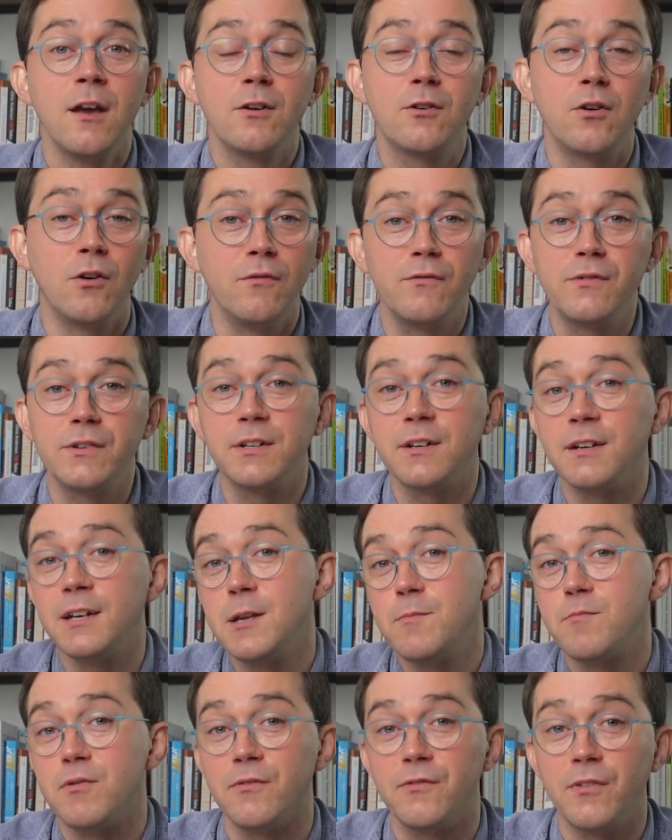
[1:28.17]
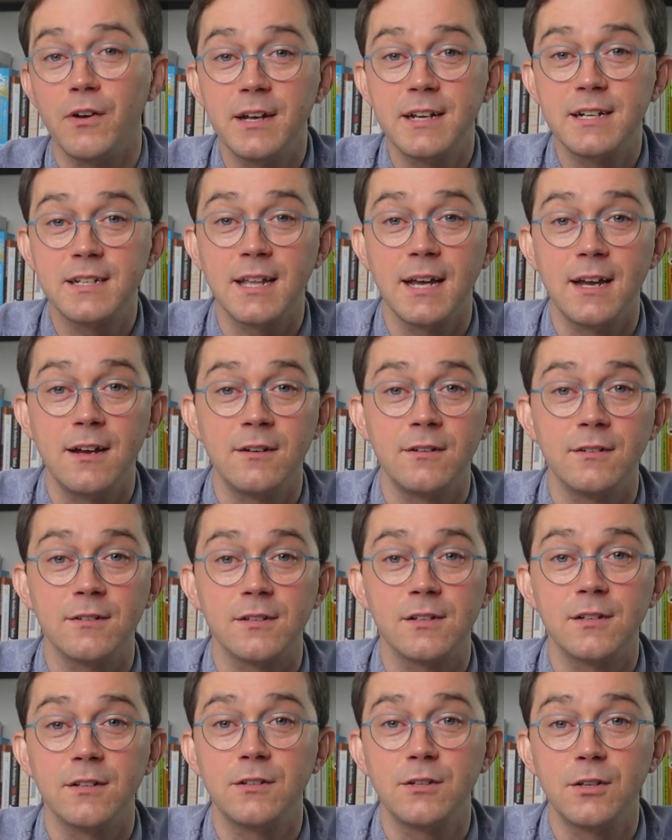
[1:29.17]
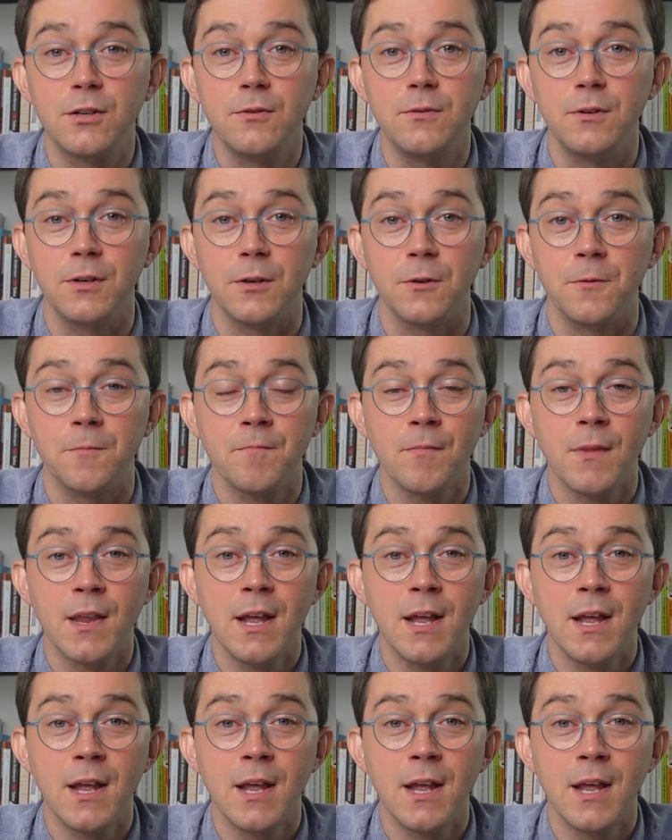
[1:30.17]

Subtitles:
confidently provides that answer to you.